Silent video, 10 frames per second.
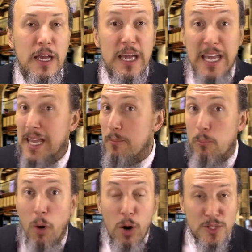He
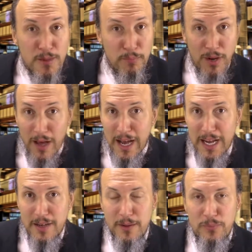
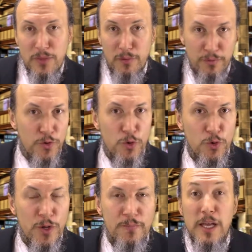multiplied the
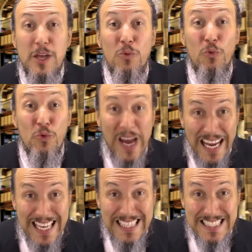food. He
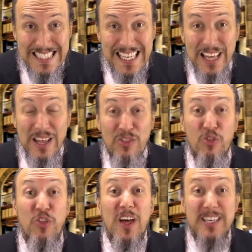raised
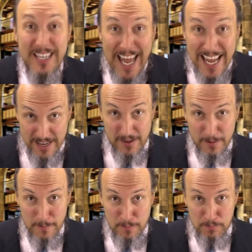the dead.
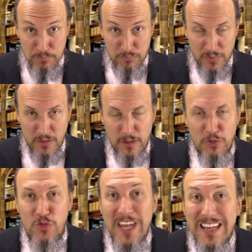
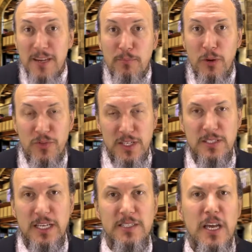Think about these
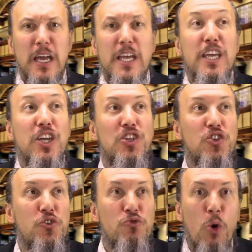things. He
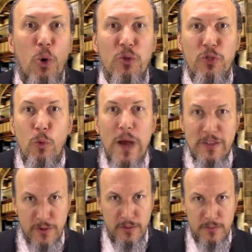controlled the
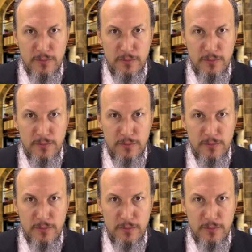weather.